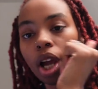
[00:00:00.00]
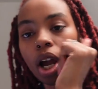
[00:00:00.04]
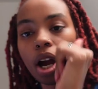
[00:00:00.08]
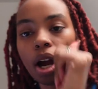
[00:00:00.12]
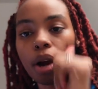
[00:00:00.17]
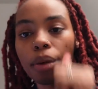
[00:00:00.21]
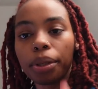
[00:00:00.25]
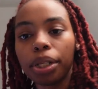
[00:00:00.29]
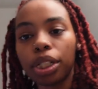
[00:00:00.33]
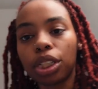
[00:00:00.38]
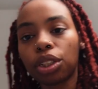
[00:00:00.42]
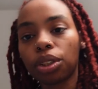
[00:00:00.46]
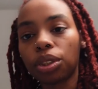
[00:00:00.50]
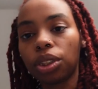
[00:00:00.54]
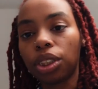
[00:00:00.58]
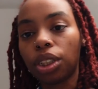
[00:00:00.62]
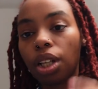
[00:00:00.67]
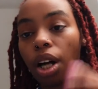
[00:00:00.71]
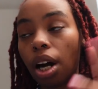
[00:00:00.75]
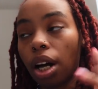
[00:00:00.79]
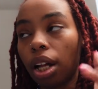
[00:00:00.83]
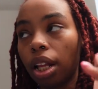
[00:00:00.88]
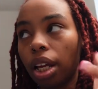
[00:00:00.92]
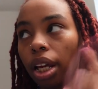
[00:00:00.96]
I already showed
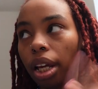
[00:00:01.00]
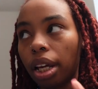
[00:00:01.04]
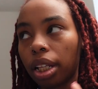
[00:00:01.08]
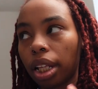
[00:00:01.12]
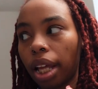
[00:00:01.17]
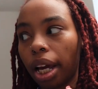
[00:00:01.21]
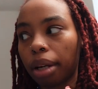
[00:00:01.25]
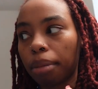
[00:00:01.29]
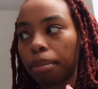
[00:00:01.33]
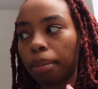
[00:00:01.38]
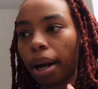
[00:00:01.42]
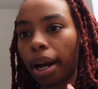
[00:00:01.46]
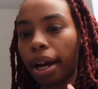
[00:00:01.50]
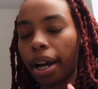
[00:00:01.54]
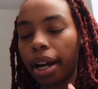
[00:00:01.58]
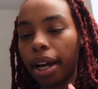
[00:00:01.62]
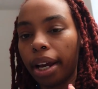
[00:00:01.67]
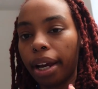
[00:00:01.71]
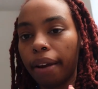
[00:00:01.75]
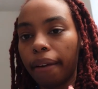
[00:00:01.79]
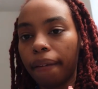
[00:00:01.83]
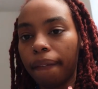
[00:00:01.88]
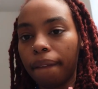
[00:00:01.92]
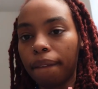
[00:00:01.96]
y'all in like
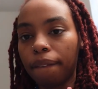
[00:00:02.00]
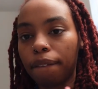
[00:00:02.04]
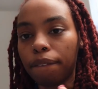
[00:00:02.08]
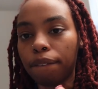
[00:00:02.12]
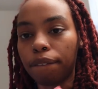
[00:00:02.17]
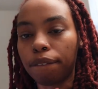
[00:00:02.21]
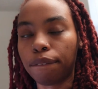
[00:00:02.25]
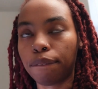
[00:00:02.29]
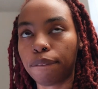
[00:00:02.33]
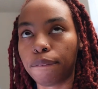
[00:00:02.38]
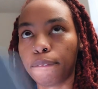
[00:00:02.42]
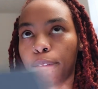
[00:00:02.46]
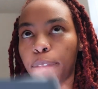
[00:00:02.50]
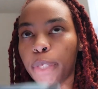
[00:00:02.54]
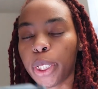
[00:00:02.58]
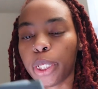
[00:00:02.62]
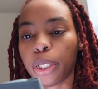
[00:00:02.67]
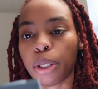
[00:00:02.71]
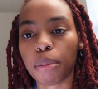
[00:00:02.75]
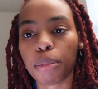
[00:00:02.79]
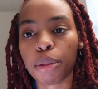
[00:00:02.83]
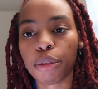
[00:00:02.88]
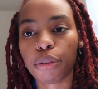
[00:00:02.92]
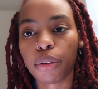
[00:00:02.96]
my
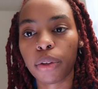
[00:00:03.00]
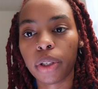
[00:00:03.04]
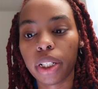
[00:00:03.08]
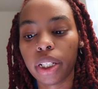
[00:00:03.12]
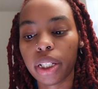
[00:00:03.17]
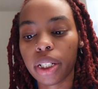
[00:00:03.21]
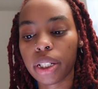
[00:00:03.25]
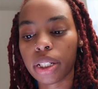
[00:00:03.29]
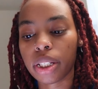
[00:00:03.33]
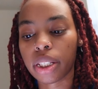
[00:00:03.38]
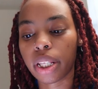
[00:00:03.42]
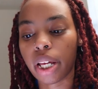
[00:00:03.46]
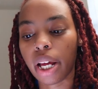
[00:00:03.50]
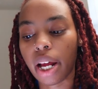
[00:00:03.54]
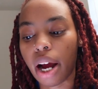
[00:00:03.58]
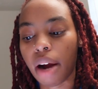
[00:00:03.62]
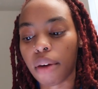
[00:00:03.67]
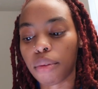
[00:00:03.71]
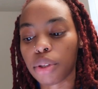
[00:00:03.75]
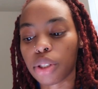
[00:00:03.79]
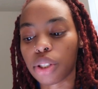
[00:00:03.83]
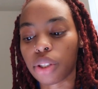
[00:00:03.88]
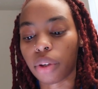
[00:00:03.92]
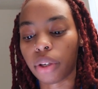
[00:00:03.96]
video before this that I
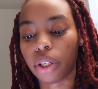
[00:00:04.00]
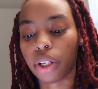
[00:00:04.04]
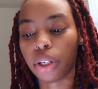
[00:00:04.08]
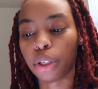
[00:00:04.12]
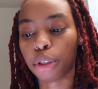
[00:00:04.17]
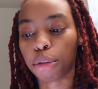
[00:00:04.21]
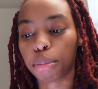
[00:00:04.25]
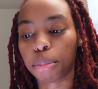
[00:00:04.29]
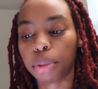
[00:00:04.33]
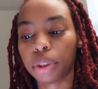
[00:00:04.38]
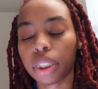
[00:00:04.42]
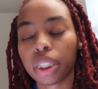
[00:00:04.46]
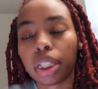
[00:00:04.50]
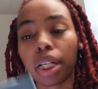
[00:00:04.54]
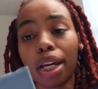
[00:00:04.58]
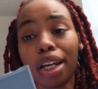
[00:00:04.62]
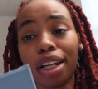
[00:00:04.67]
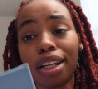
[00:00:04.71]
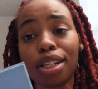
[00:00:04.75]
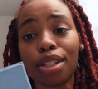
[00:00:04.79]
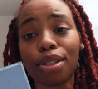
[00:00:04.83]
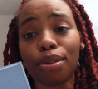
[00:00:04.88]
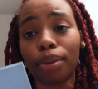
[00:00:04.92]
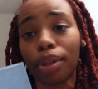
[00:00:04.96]
was starting a new book, and
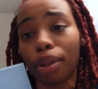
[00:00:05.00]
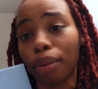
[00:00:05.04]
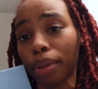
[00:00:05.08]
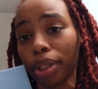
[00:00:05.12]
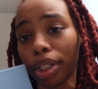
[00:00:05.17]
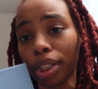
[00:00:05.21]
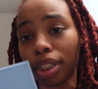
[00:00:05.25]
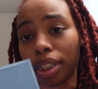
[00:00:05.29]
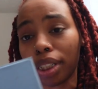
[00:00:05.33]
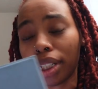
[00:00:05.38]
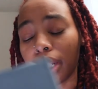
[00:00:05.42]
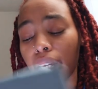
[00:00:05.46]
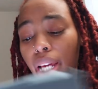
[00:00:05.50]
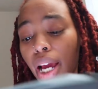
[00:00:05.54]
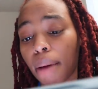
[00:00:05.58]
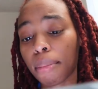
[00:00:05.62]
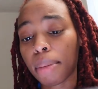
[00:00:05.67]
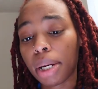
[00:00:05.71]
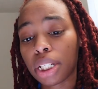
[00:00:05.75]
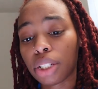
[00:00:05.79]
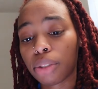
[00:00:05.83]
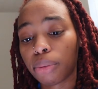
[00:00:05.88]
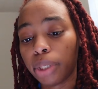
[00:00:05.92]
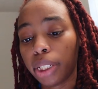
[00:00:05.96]
it's really, really good. I'm
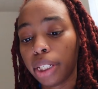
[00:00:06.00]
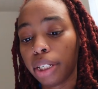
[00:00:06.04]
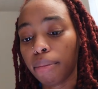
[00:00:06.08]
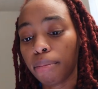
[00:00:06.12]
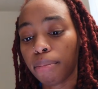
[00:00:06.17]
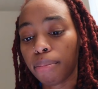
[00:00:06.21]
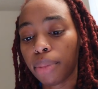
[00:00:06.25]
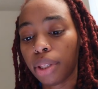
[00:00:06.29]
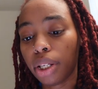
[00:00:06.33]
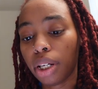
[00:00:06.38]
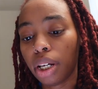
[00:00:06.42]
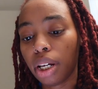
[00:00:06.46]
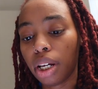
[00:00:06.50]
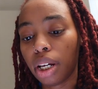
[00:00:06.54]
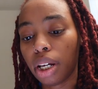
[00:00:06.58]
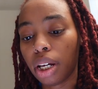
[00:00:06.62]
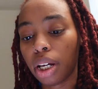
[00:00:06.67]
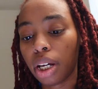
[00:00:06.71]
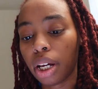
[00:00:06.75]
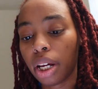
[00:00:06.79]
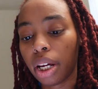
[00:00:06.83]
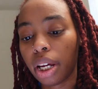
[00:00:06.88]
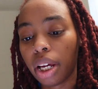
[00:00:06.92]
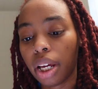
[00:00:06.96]
about to read
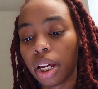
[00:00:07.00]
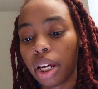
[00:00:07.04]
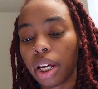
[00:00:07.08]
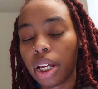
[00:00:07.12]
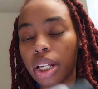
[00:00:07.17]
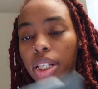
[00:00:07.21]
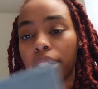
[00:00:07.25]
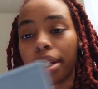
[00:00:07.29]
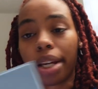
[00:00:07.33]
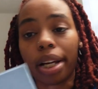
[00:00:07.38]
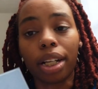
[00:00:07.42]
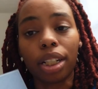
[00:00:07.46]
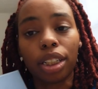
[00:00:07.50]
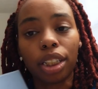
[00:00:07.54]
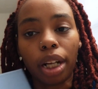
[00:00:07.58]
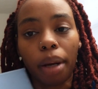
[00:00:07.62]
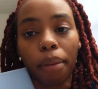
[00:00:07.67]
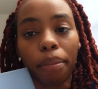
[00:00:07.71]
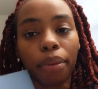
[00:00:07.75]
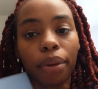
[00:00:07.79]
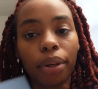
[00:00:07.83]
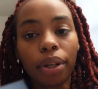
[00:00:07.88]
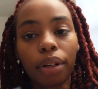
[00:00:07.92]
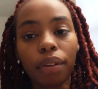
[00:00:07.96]
the second
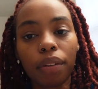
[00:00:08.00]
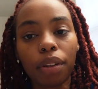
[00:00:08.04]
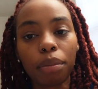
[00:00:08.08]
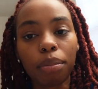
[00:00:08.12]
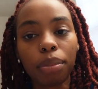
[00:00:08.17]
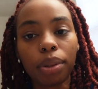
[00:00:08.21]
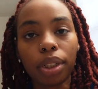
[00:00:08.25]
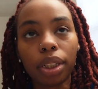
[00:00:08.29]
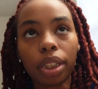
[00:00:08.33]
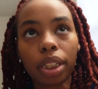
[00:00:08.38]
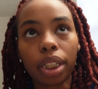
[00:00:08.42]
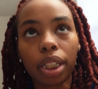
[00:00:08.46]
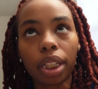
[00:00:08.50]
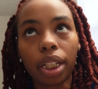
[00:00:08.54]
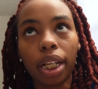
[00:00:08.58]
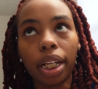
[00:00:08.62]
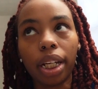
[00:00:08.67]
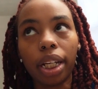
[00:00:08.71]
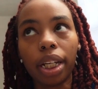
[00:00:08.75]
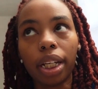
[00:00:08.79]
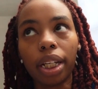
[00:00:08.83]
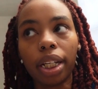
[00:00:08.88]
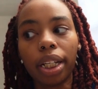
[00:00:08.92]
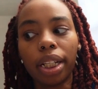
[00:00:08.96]
chapter of the book,
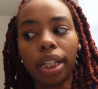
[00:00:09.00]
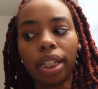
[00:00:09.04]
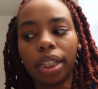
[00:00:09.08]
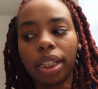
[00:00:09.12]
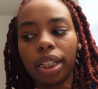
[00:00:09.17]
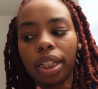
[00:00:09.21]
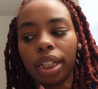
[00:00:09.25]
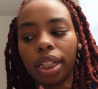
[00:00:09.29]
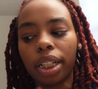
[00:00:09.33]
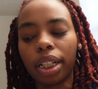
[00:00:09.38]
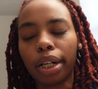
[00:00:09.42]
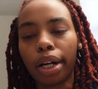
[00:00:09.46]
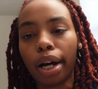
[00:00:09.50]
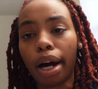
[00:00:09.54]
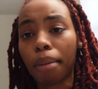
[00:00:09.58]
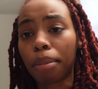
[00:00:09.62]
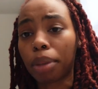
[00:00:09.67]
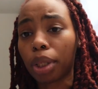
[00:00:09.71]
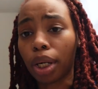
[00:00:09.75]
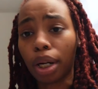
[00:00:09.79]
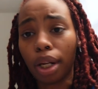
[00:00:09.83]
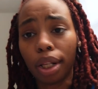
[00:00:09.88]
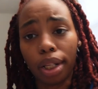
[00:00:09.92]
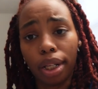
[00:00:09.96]
and I'm gonna
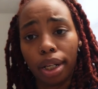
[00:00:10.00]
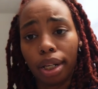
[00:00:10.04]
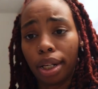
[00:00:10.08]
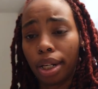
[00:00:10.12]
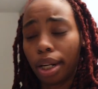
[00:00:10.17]
call it a